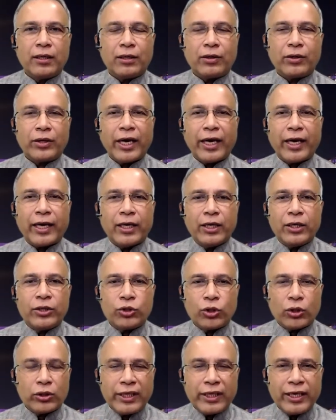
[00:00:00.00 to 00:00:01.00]
Okay,
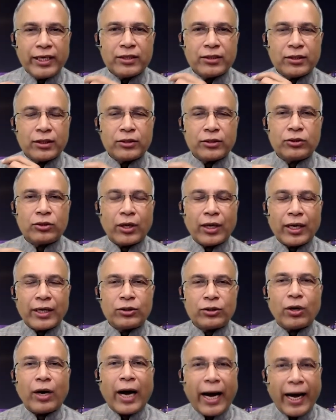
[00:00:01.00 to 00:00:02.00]
so
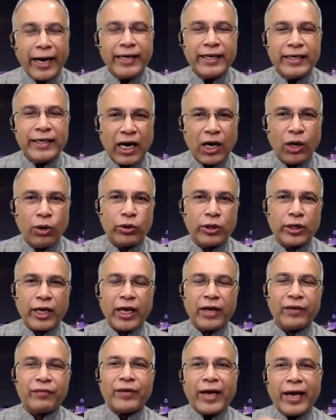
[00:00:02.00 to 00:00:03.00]
I doubt
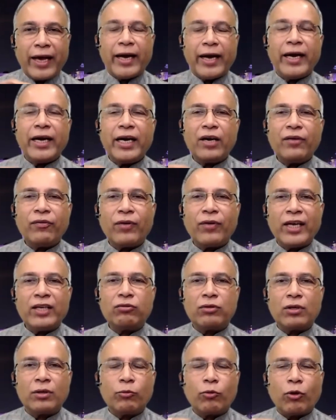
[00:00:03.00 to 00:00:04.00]
if Air India flies
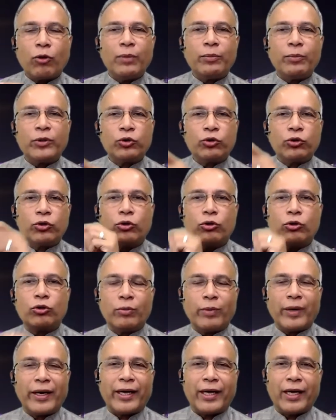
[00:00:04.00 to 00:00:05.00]
from Coimbatore to
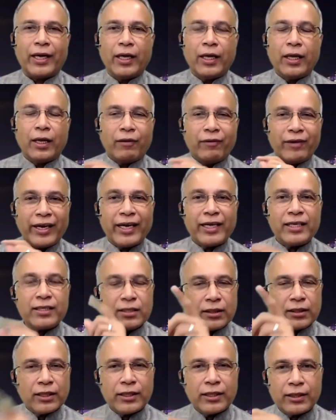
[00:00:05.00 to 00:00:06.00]
Dubai,
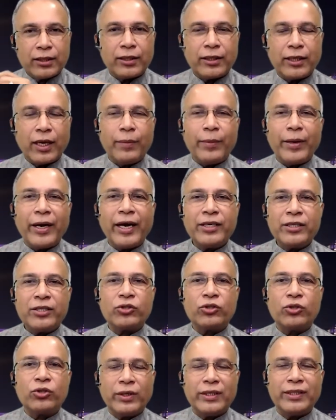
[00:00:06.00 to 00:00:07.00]
whereas Emirates
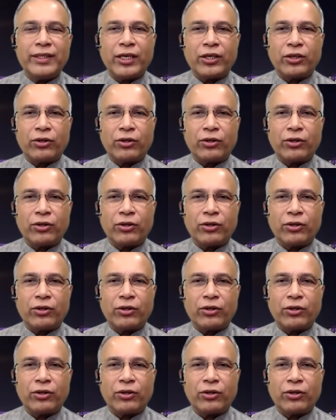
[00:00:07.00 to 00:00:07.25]
is doing that